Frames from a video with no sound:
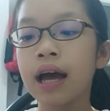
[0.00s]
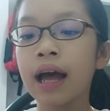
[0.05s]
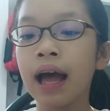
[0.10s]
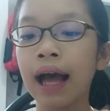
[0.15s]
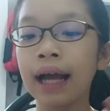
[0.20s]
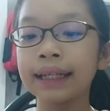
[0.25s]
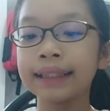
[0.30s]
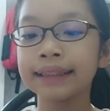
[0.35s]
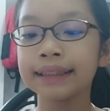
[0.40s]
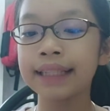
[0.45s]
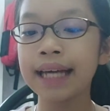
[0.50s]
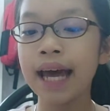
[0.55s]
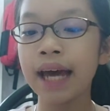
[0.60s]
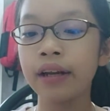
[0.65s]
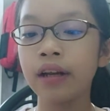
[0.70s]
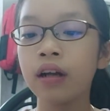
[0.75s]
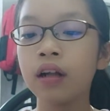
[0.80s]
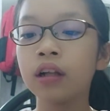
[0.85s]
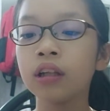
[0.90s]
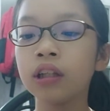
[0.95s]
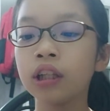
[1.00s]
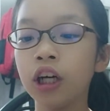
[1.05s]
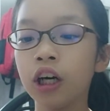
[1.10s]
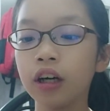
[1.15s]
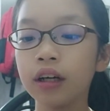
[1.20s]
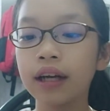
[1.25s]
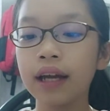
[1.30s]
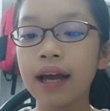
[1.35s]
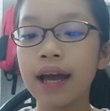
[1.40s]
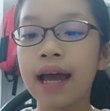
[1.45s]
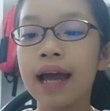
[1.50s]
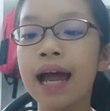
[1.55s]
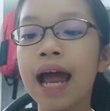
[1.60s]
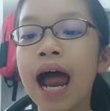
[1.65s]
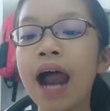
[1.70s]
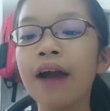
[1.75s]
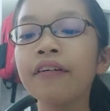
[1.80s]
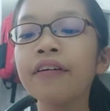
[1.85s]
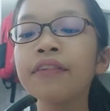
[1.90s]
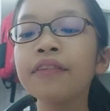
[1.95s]
I said, look,
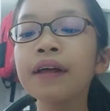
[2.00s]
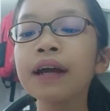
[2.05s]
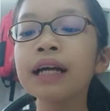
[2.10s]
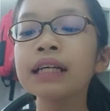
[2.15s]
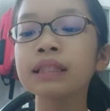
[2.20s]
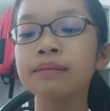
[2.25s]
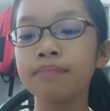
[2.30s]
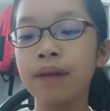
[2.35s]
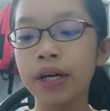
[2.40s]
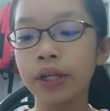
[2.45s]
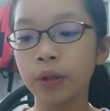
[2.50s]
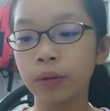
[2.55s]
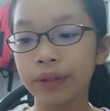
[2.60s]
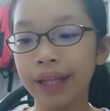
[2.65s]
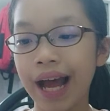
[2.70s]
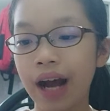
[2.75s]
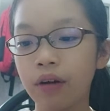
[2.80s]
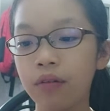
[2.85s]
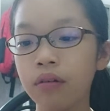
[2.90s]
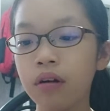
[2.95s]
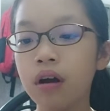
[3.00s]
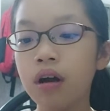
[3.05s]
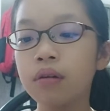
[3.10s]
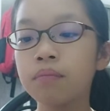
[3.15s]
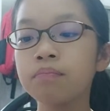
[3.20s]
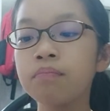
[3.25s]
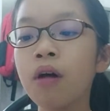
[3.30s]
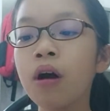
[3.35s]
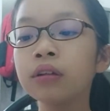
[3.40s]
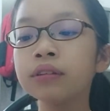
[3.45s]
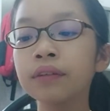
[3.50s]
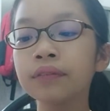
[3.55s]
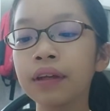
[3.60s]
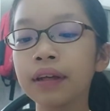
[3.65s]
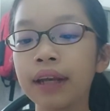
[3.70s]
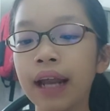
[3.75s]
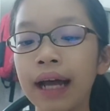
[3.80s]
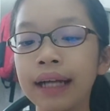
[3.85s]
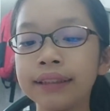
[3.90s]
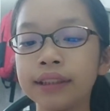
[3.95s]
everything's muddled now. Most of the
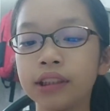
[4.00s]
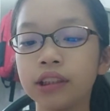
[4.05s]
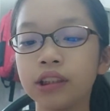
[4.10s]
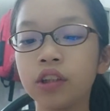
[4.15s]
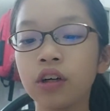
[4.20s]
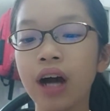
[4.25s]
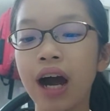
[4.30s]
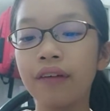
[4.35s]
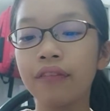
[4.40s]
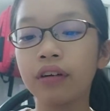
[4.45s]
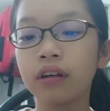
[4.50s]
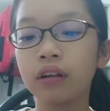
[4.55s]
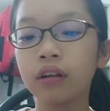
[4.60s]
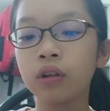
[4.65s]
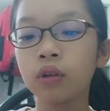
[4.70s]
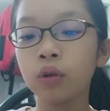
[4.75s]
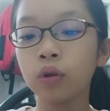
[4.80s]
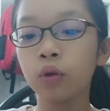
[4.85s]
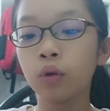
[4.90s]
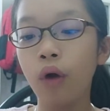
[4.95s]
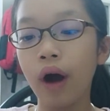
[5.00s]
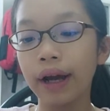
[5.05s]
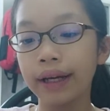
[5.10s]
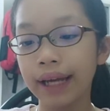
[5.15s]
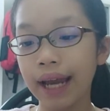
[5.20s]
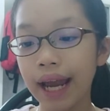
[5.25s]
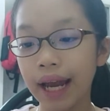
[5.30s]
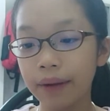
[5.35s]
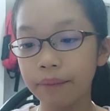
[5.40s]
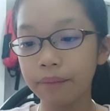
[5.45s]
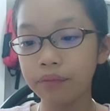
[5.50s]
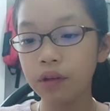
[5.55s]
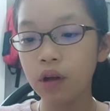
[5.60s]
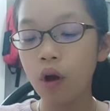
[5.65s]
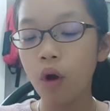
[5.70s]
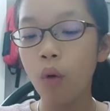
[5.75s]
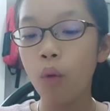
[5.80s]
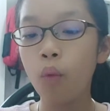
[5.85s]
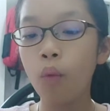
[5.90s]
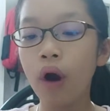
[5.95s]
nuns don't have a clue who I am.
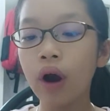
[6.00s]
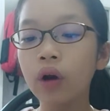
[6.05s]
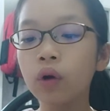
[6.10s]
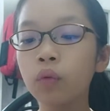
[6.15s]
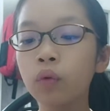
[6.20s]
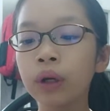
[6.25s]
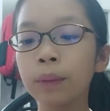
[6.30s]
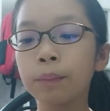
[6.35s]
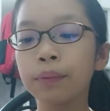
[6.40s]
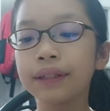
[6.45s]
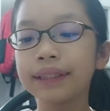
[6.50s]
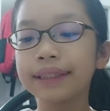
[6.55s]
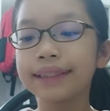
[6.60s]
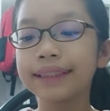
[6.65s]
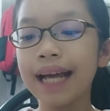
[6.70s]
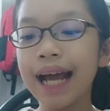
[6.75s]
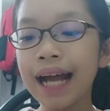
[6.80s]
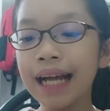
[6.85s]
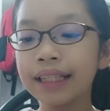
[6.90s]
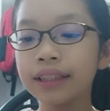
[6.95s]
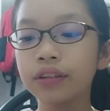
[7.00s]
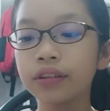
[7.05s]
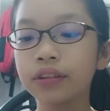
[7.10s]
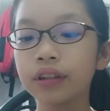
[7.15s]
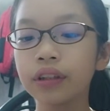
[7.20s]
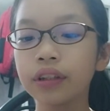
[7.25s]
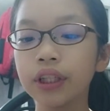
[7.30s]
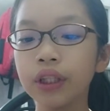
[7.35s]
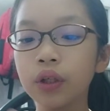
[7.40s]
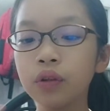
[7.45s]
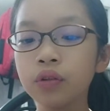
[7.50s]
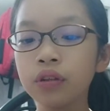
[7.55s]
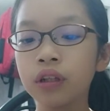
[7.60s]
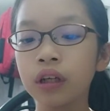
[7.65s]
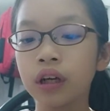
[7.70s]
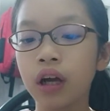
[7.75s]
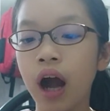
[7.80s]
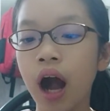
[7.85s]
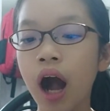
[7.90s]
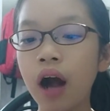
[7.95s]
Why don't we pretend you're new to the
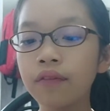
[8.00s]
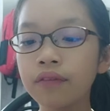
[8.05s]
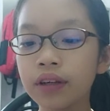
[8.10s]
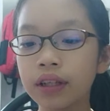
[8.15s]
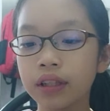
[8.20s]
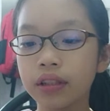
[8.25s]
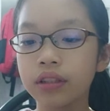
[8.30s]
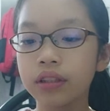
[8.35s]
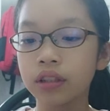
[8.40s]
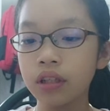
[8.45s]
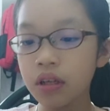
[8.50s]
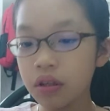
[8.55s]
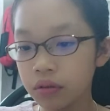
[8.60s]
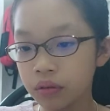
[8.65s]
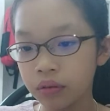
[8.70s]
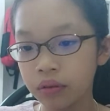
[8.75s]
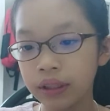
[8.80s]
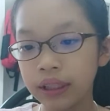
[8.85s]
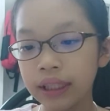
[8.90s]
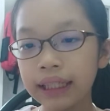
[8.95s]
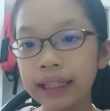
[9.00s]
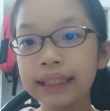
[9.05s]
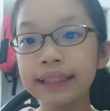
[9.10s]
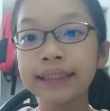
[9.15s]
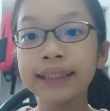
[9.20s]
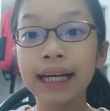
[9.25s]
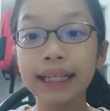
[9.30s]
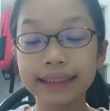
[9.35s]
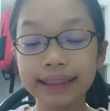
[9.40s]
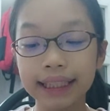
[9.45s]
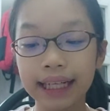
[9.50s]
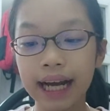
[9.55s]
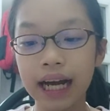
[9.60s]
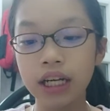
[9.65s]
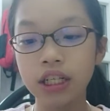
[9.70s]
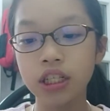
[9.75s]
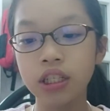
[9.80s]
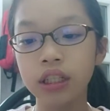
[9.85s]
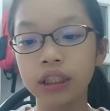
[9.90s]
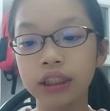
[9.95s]
convent too? Jessica
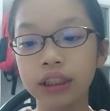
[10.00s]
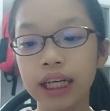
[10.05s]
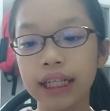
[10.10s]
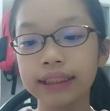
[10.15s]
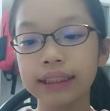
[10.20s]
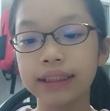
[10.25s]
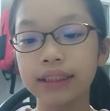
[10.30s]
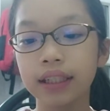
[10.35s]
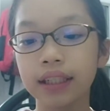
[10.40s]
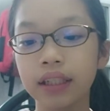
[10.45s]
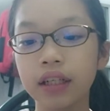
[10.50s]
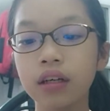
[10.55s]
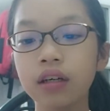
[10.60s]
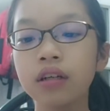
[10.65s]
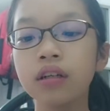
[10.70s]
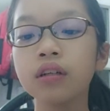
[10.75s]
suggested.